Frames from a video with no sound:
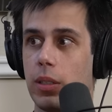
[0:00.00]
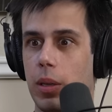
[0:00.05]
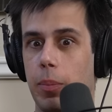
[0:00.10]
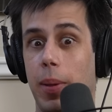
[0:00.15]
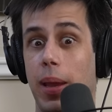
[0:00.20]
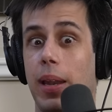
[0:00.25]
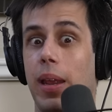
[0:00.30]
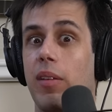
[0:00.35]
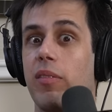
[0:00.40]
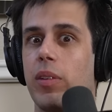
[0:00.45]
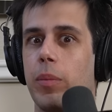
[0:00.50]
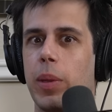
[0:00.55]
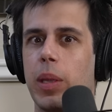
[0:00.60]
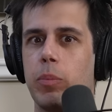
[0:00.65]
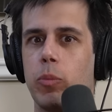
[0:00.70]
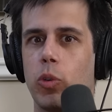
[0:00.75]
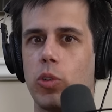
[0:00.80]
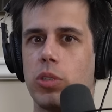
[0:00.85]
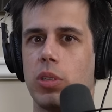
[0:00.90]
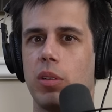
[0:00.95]
that might have a bit
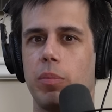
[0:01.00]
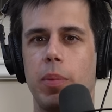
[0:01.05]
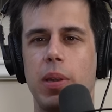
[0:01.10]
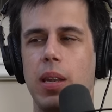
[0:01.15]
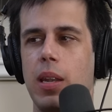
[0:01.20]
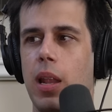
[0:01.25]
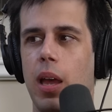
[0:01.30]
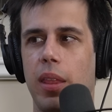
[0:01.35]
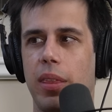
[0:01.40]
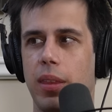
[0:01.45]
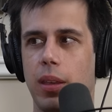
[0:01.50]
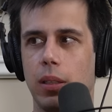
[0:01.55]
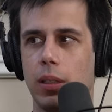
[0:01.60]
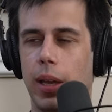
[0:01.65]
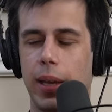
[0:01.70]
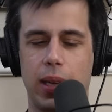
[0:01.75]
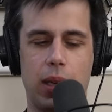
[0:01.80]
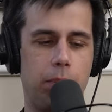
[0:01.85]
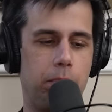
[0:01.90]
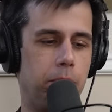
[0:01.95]
more stuff, but nothing
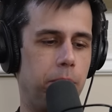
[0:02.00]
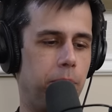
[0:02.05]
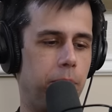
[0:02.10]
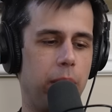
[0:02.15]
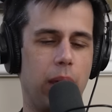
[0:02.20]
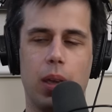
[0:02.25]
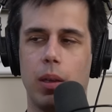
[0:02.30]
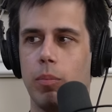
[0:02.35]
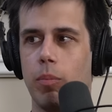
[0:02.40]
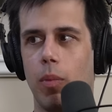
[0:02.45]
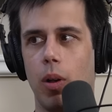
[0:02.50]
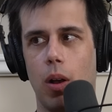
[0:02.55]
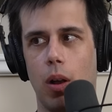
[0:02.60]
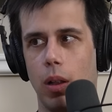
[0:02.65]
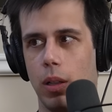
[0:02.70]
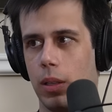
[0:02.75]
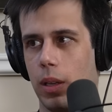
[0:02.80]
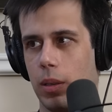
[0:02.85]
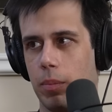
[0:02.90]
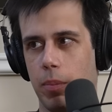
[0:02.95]
like a big
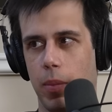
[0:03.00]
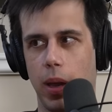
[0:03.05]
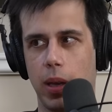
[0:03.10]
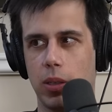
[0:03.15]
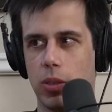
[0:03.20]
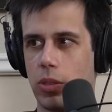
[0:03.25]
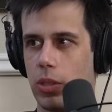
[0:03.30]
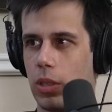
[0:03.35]
mall like Micro